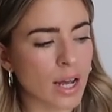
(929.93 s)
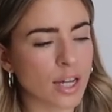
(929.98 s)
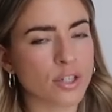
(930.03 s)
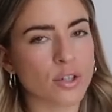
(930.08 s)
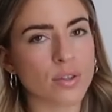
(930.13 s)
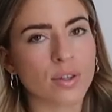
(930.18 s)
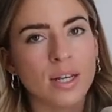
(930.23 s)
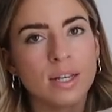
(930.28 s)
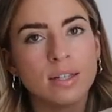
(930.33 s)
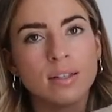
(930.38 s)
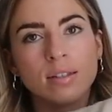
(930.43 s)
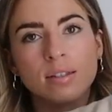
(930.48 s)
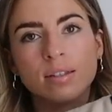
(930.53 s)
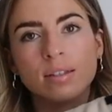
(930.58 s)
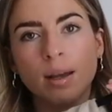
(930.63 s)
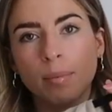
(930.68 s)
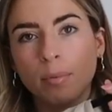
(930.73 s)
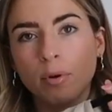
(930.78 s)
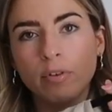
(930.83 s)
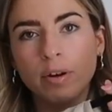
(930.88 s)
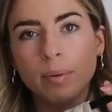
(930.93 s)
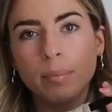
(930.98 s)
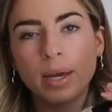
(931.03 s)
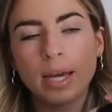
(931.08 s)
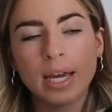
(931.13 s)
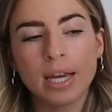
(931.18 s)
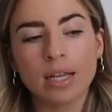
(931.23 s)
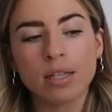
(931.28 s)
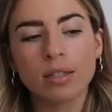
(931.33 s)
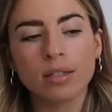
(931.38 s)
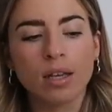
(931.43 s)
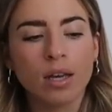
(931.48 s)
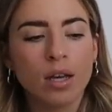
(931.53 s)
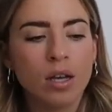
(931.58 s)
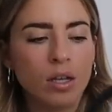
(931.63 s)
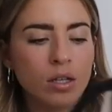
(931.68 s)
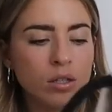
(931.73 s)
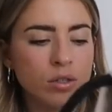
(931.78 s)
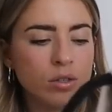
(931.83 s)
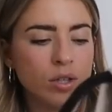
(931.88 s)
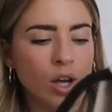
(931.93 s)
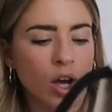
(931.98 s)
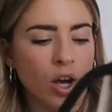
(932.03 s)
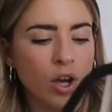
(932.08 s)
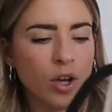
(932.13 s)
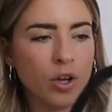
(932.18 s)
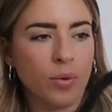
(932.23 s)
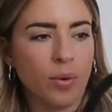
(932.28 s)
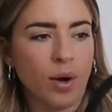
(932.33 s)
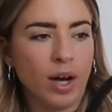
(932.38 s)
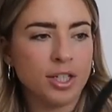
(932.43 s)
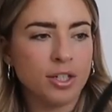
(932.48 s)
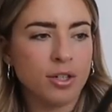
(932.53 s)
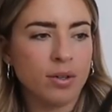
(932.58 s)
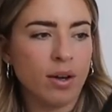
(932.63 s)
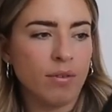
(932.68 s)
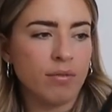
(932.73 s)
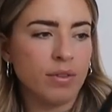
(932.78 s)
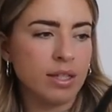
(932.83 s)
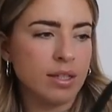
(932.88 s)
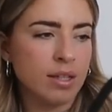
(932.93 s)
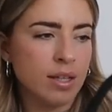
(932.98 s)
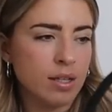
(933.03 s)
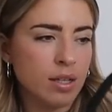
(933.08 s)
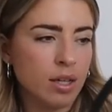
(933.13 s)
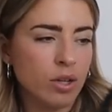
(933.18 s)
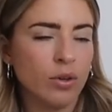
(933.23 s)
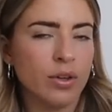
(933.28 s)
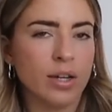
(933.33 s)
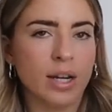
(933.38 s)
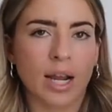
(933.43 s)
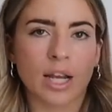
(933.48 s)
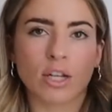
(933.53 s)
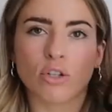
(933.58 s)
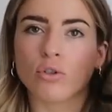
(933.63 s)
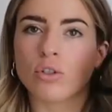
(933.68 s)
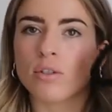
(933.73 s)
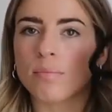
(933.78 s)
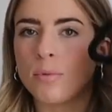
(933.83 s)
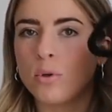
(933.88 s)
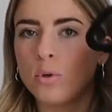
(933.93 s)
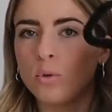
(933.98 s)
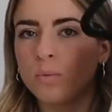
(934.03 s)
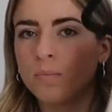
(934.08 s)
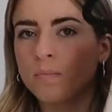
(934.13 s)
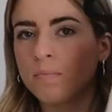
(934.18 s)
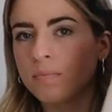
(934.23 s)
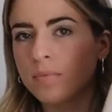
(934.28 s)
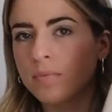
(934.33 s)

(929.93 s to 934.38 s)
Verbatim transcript: I do think it's a summery piece, so I do love this. This I got an extra small.